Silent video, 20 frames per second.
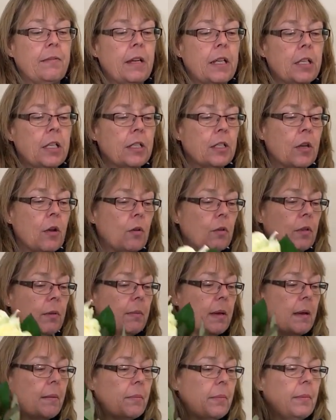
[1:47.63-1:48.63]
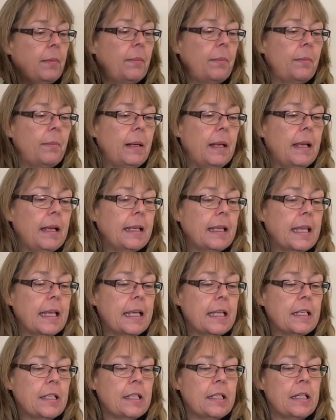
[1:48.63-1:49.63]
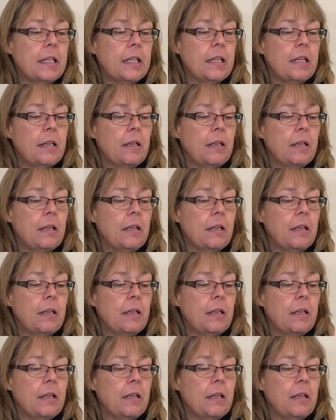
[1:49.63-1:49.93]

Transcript: I just hold them up like this,